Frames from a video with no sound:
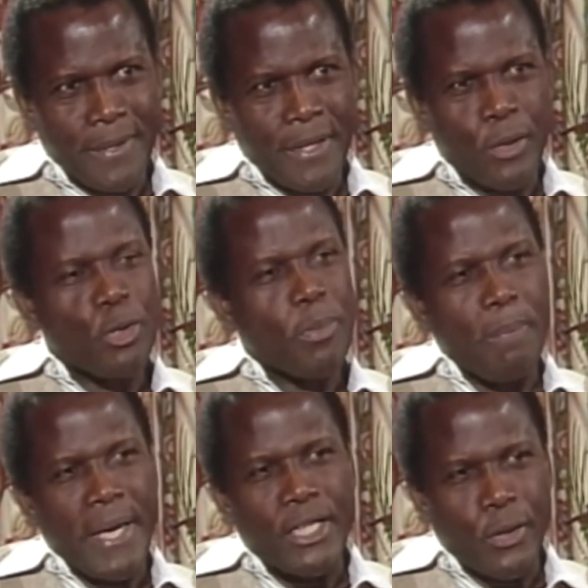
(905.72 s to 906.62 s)
used to be
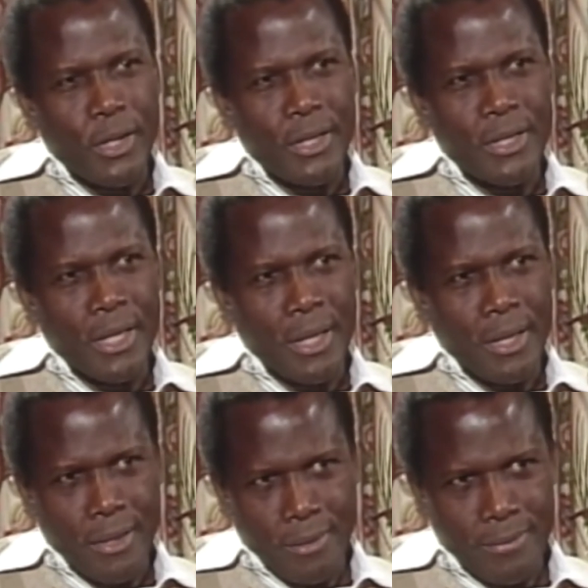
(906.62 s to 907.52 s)
pay toilets,
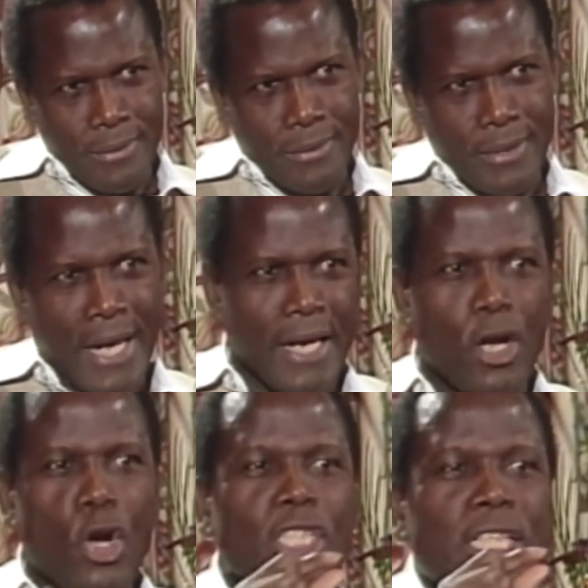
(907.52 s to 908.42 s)
in the, and it
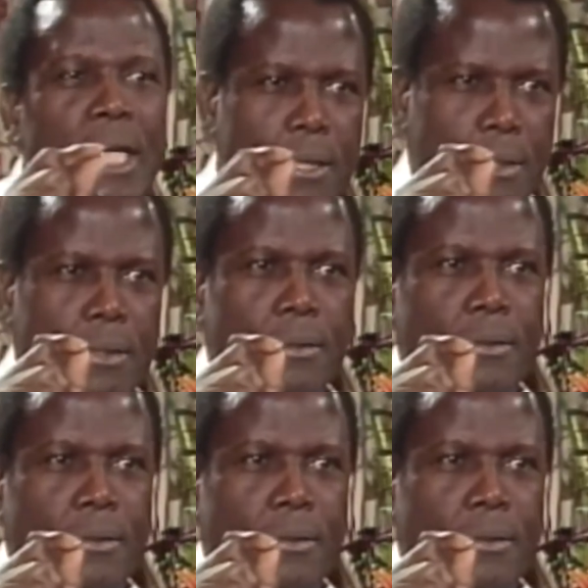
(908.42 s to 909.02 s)
cost a nickel.